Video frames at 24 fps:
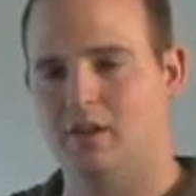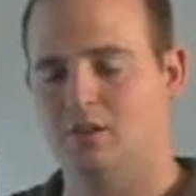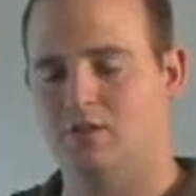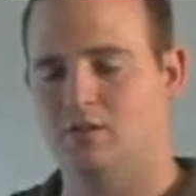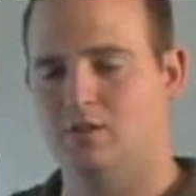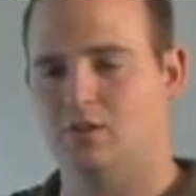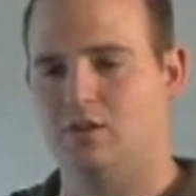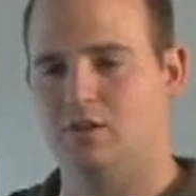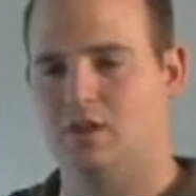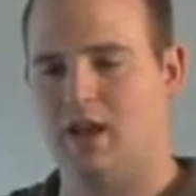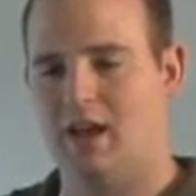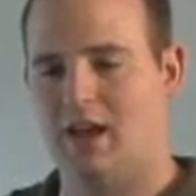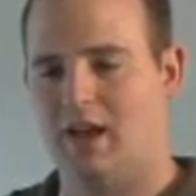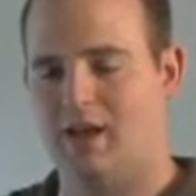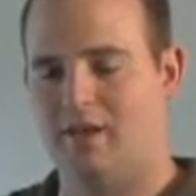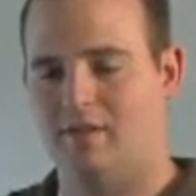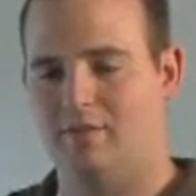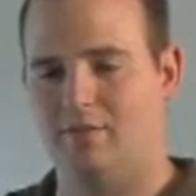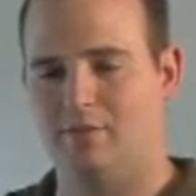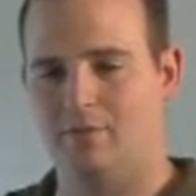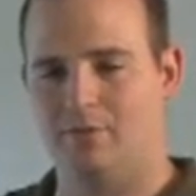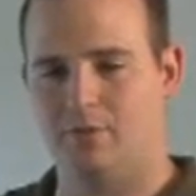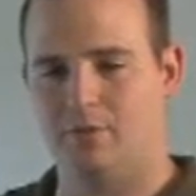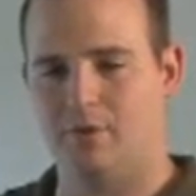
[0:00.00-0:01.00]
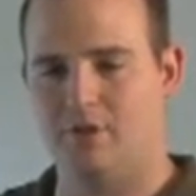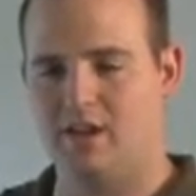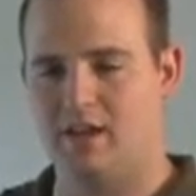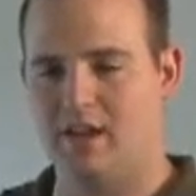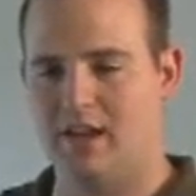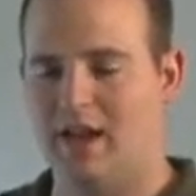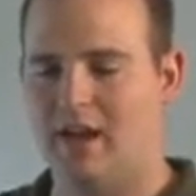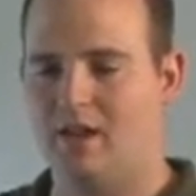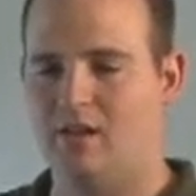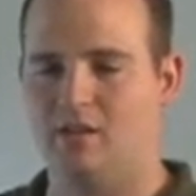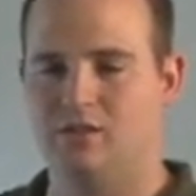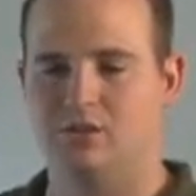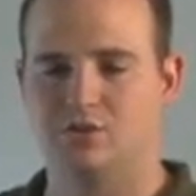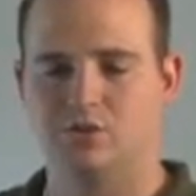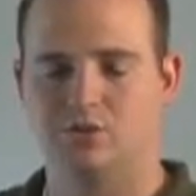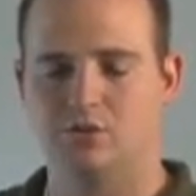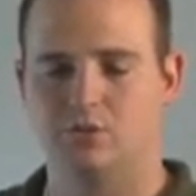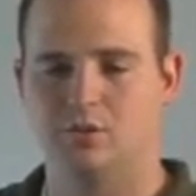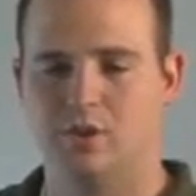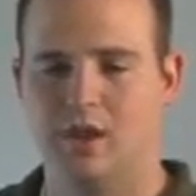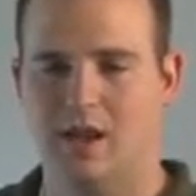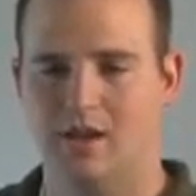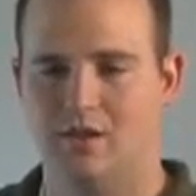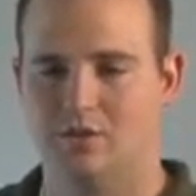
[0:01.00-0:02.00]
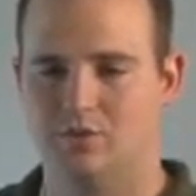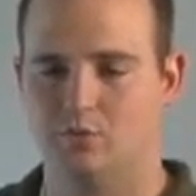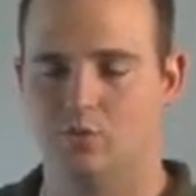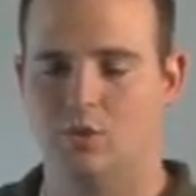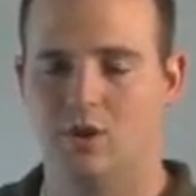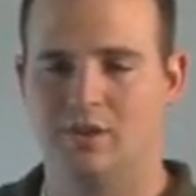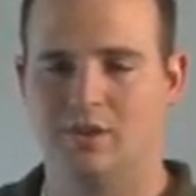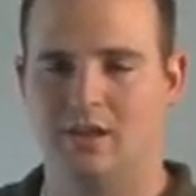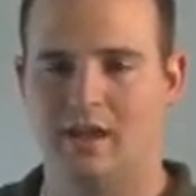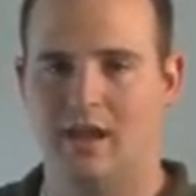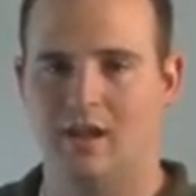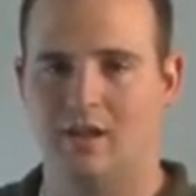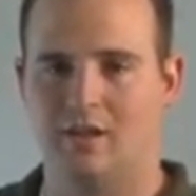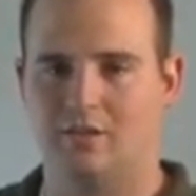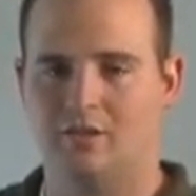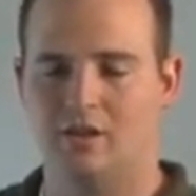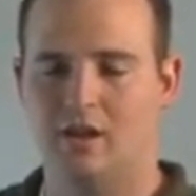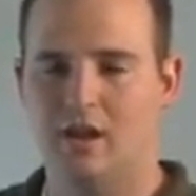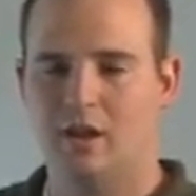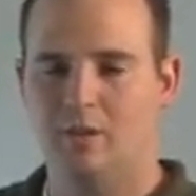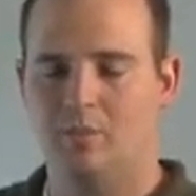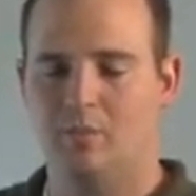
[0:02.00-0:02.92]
You can have 3 gallons, 2 gallons, 1 gallon,